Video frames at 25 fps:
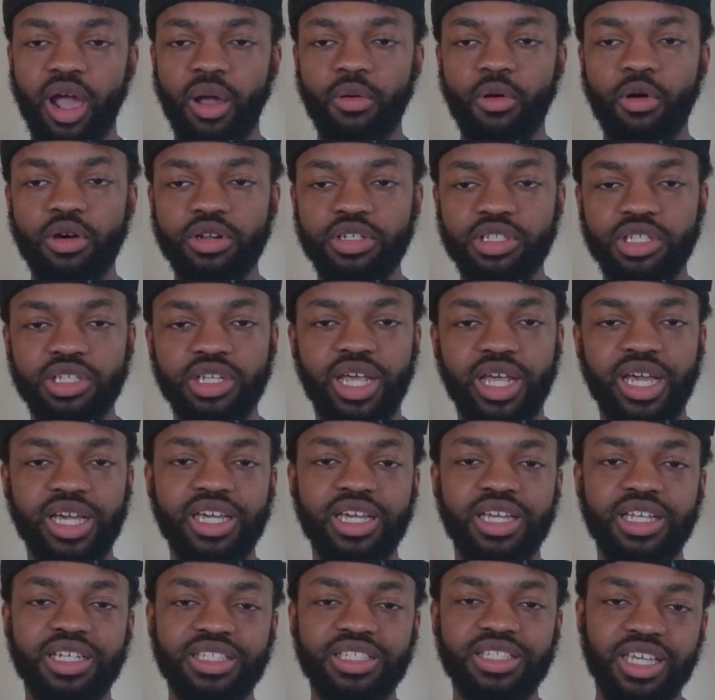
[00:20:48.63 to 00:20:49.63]
I'm going to
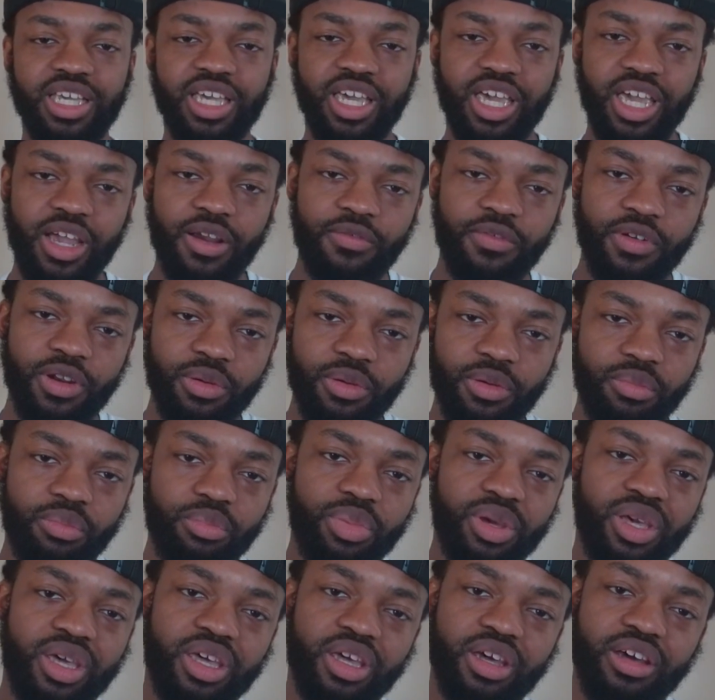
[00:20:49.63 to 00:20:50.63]
lock into every
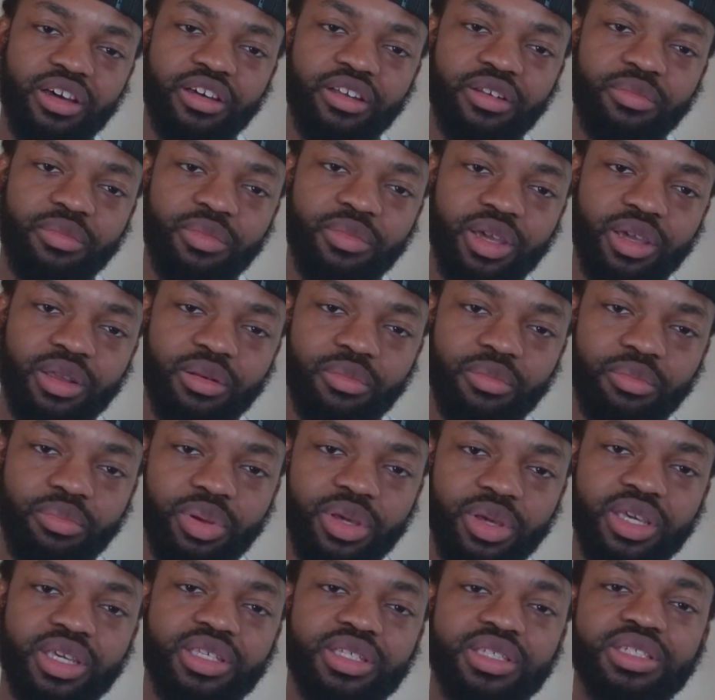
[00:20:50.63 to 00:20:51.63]
bit and
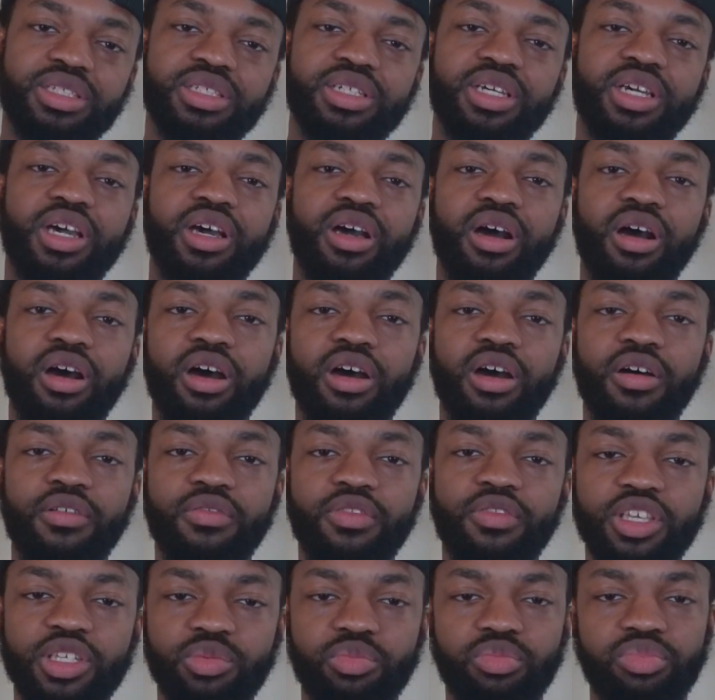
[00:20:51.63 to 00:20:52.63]
piece
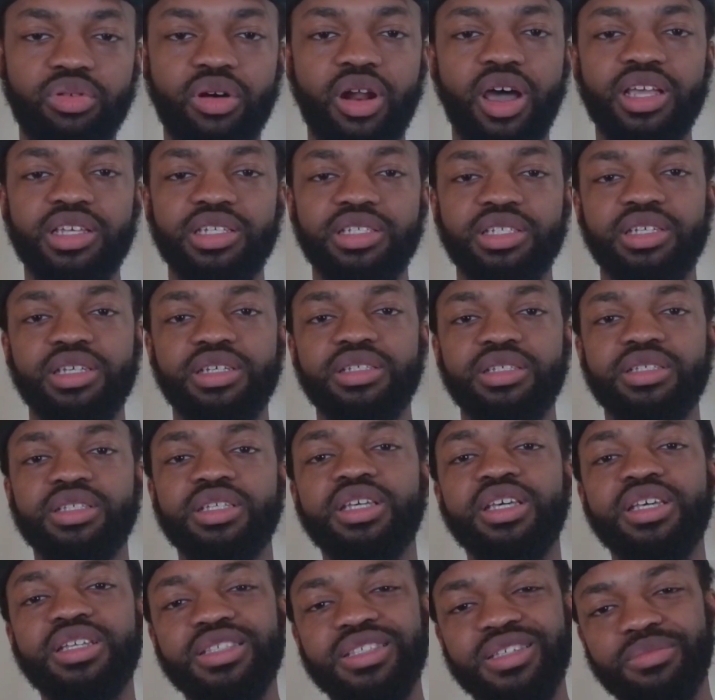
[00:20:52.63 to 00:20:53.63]
of this process
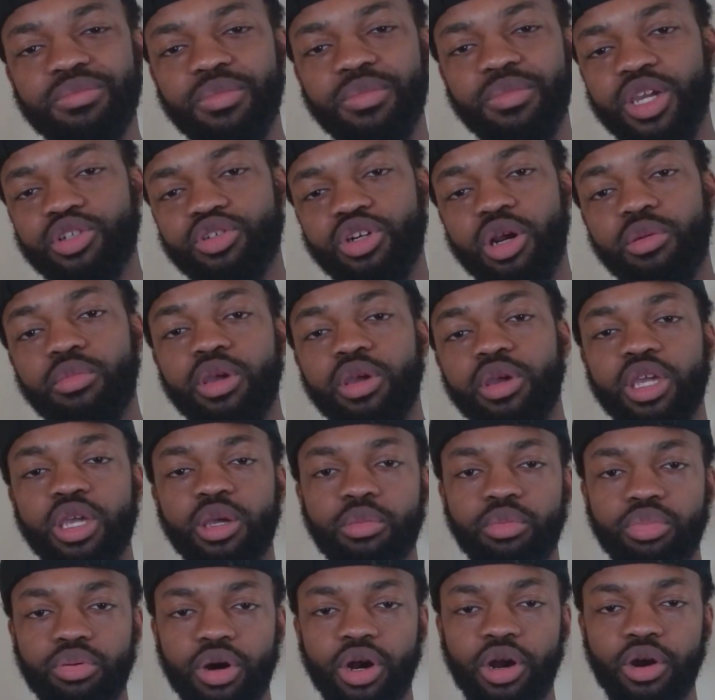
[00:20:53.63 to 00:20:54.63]
to make sure I'm
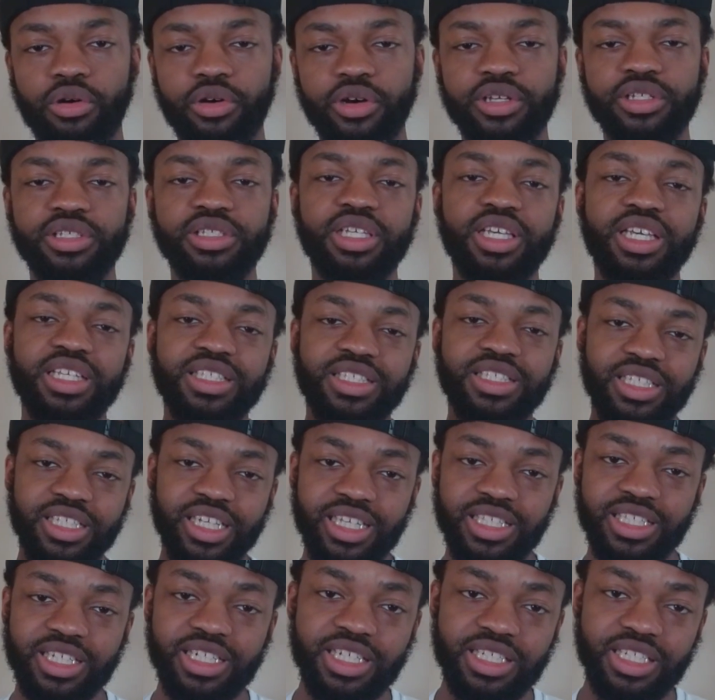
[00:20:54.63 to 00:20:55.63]
making progress. To
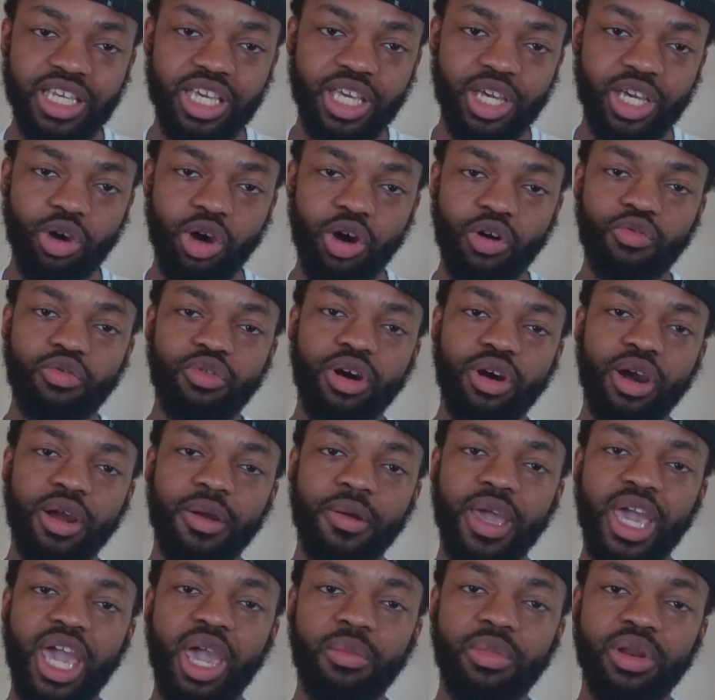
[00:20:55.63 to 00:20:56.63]
get to this end goal of what
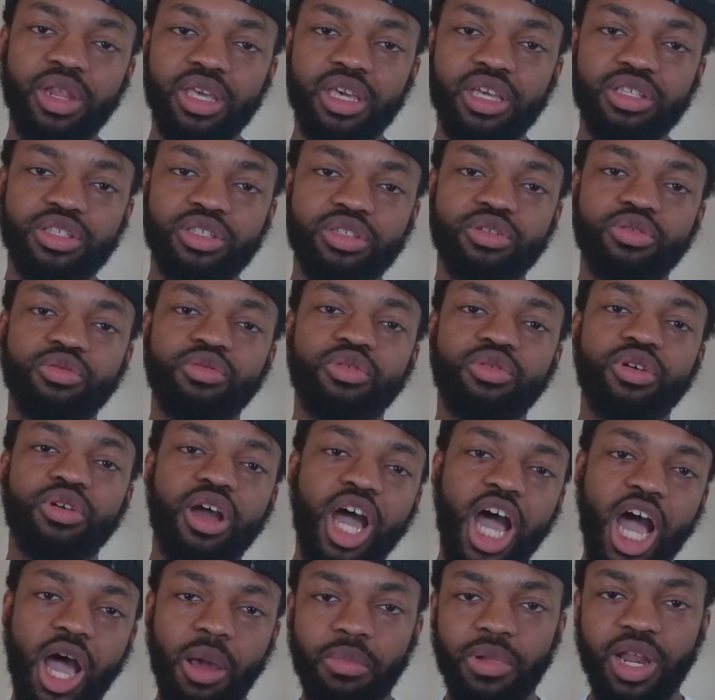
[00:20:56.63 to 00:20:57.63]
I'm aiming to get to,
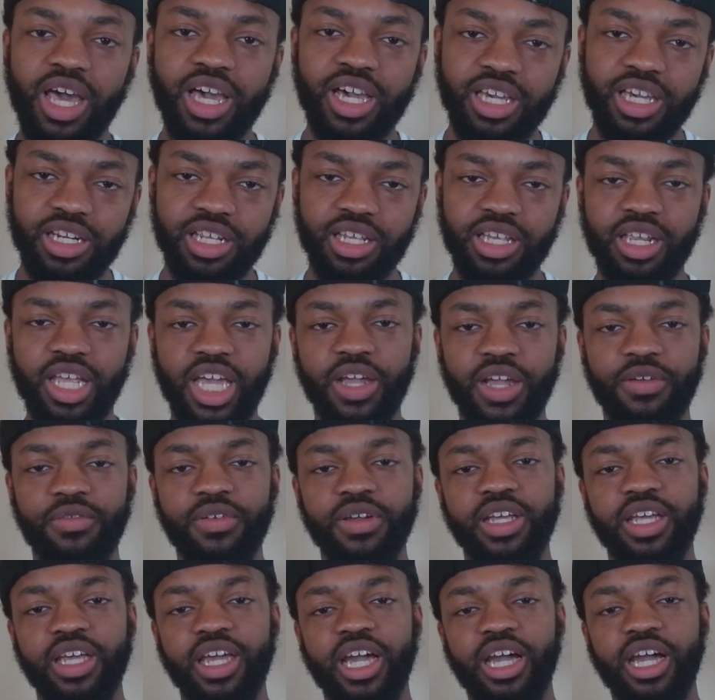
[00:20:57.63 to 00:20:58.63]
I'm locking in
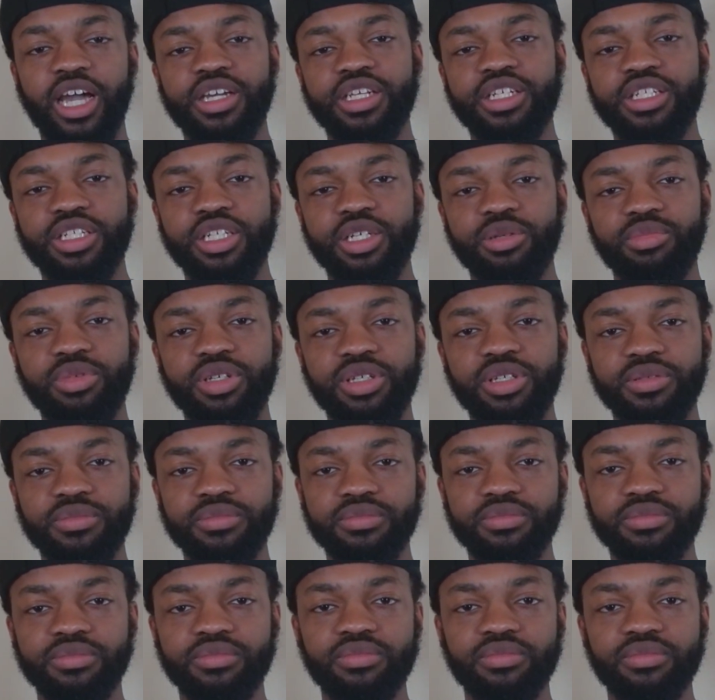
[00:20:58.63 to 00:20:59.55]
every day how I should be.